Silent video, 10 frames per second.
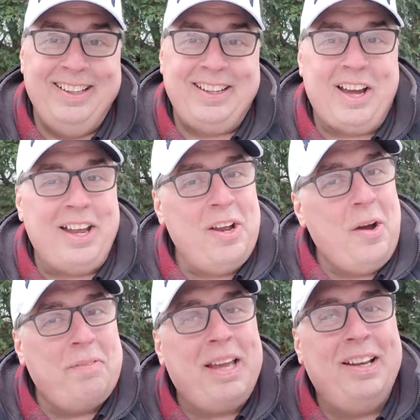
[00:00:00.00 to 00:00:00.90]
Now, I know
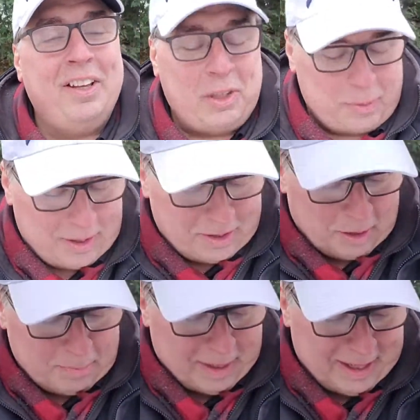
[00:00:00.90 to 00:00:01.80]
I'm getting a little weird
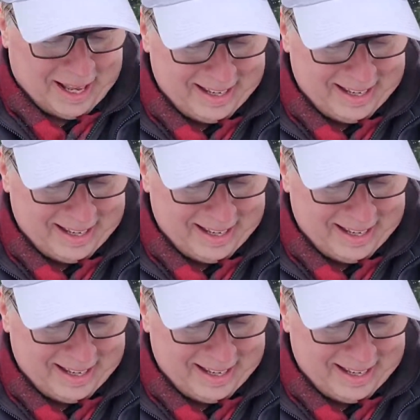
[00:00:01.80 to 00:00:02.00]
here, but I,